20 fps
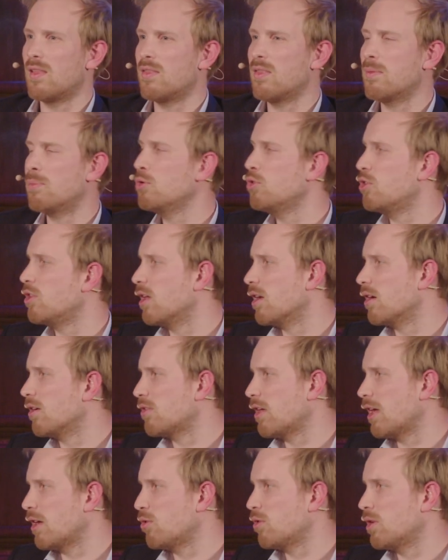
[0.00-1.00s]
the Bush
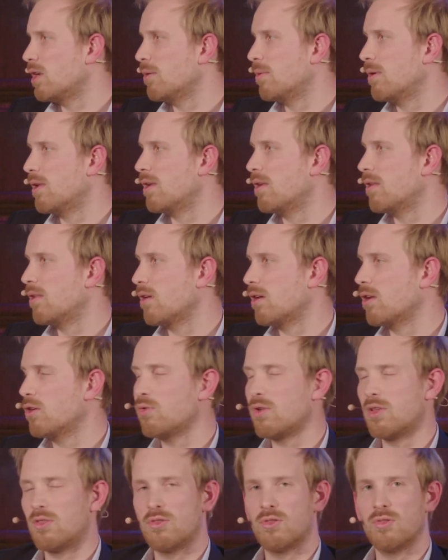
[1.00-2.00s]
years, actually, when the
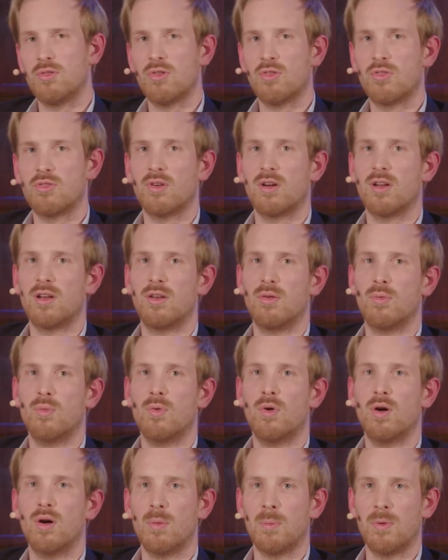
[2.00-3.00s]
country had just started a
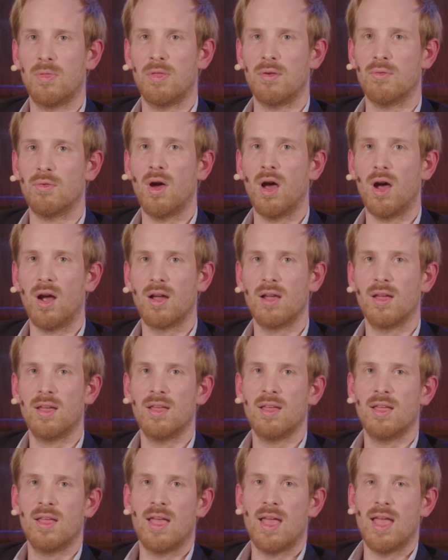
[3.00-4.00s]
war with Iraq.
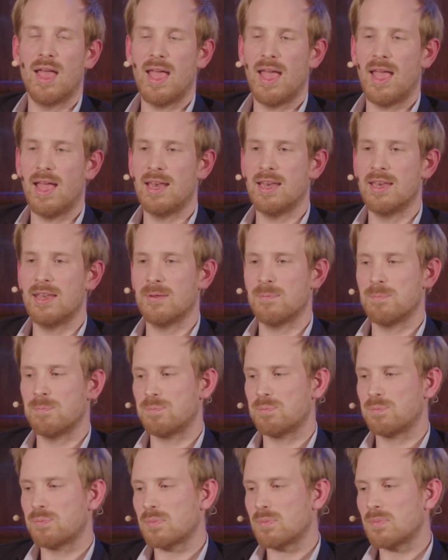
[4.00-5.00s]

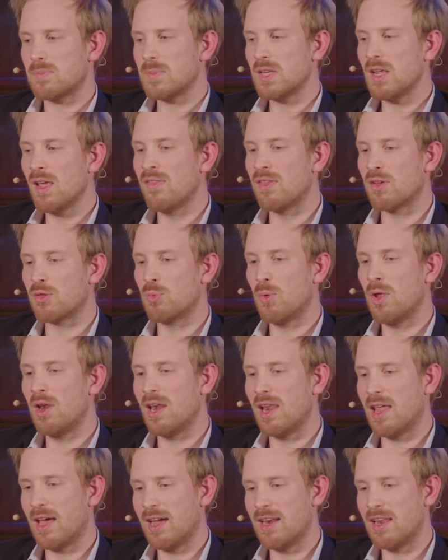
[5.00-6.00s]
And there's
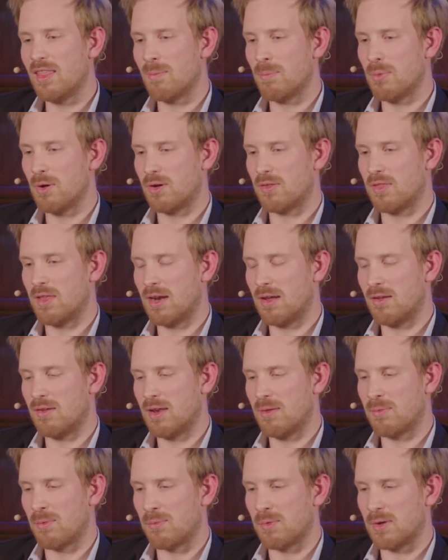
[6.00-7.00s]
one line in the book that I'll
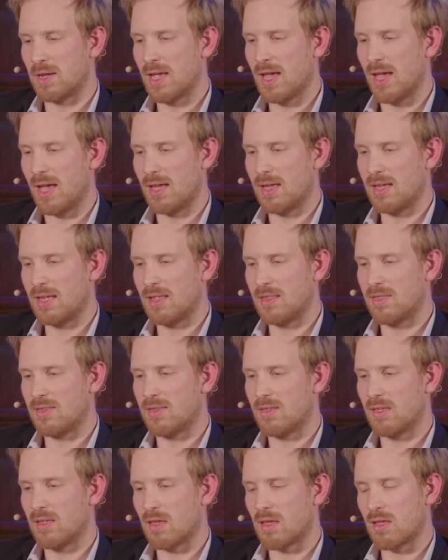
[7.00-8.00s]
never forget.
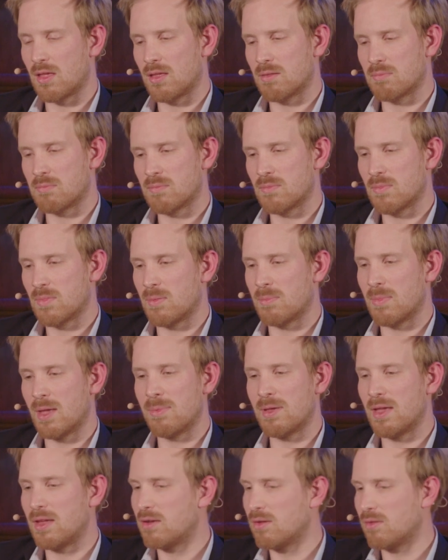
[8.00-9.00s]
It's
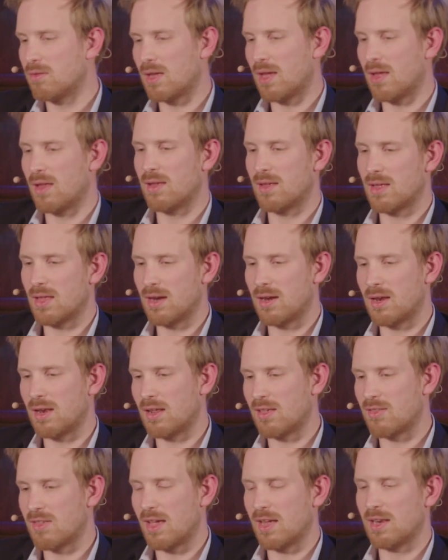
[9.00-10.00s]
maybe I don't get it
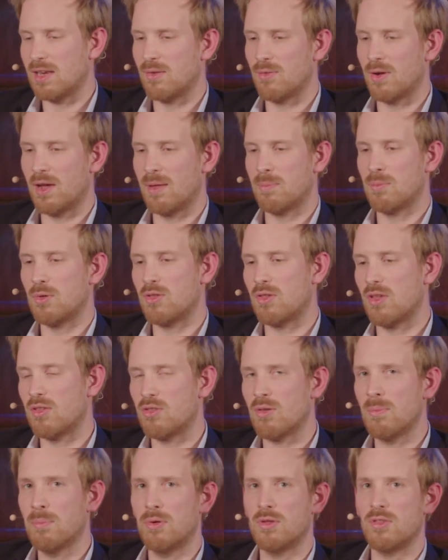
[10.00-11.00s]
exactly right, but at
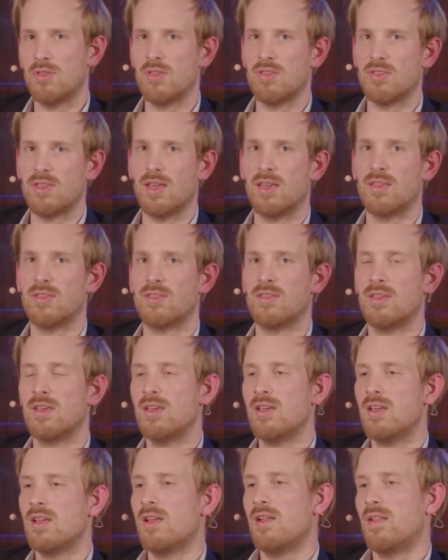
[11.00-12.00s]
some point she says,
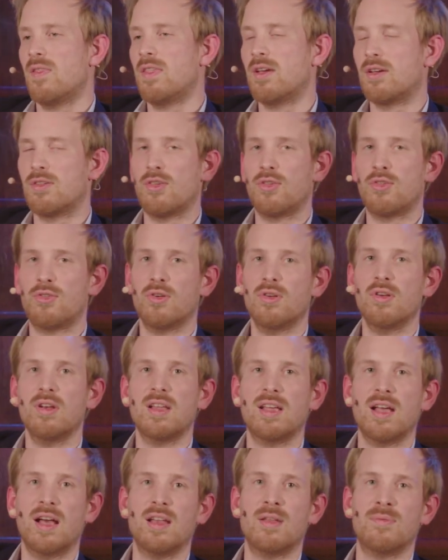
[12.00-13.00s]
there's a
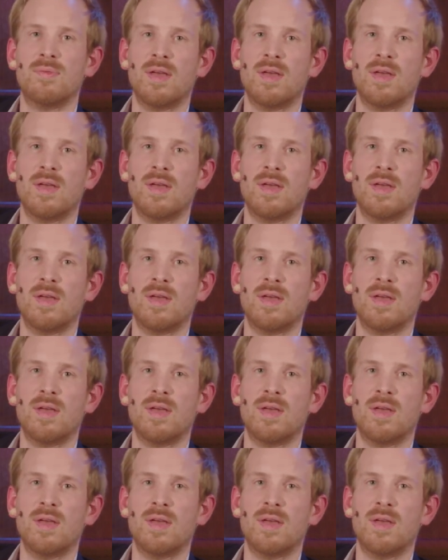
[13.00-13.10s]
certain kind